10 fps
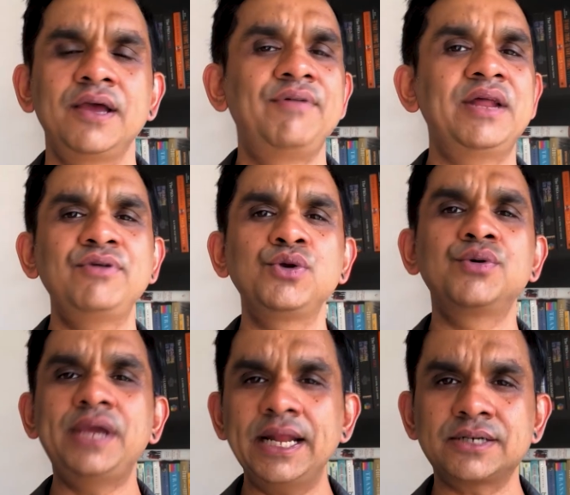Whenever you
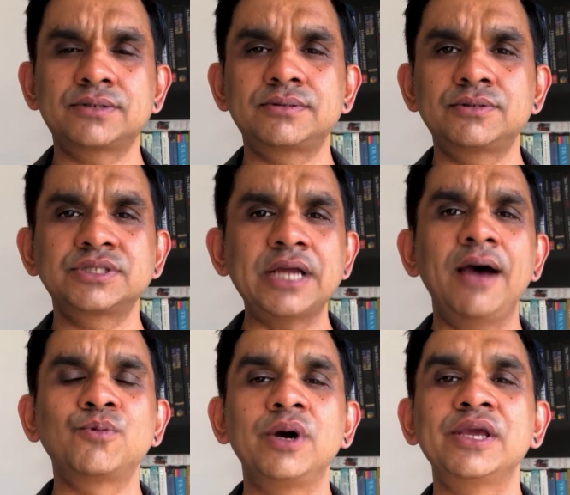get to
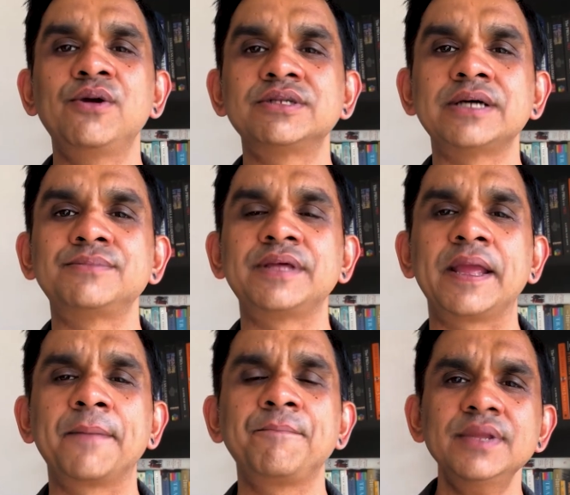start working on
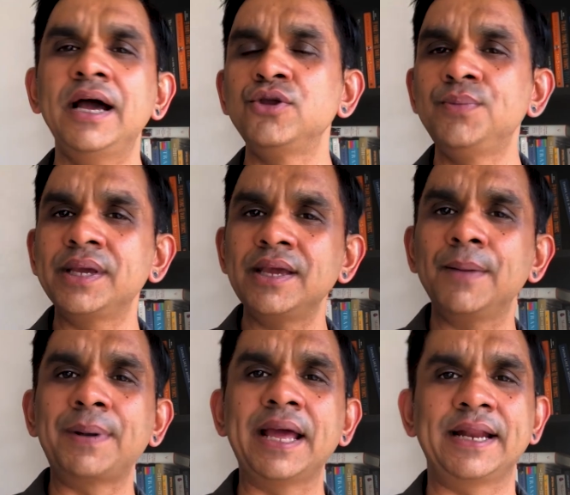something, are you making a
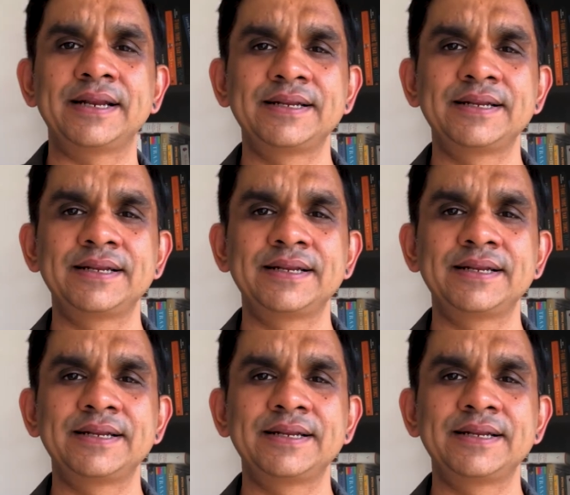plan?